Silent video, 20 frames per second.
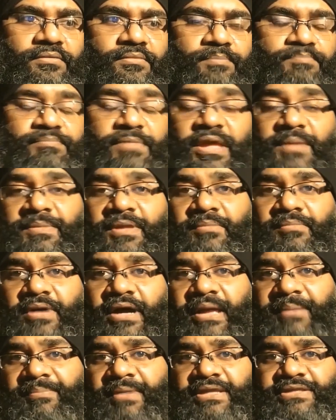Maybe
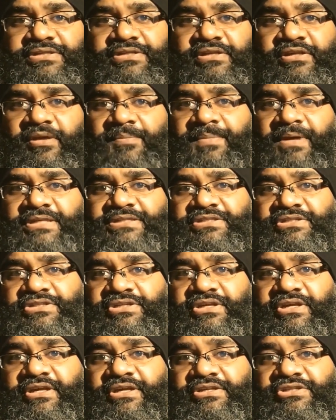my mental
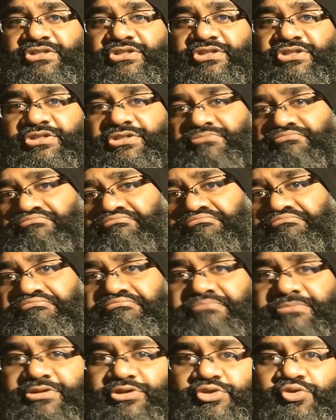capacity is
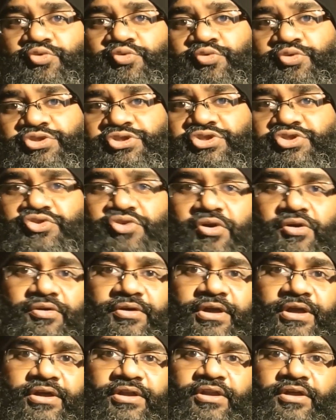too
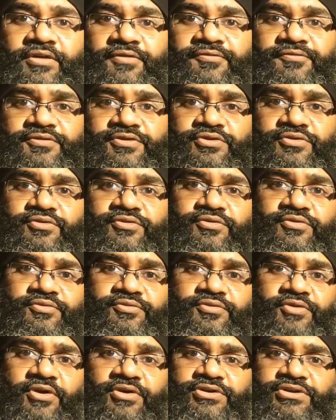strong enough
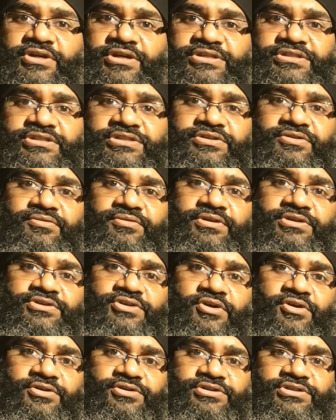to not consider it
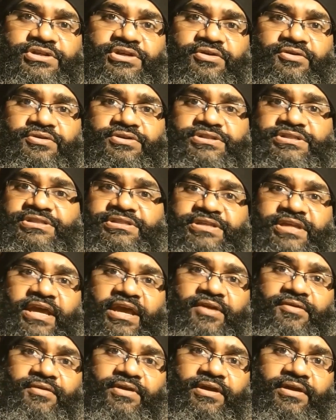haunting or
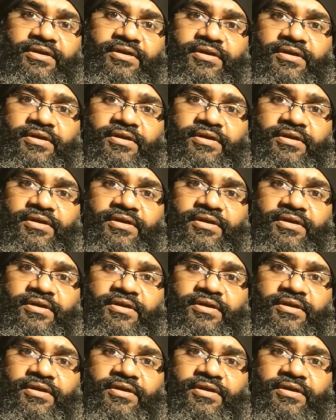scary.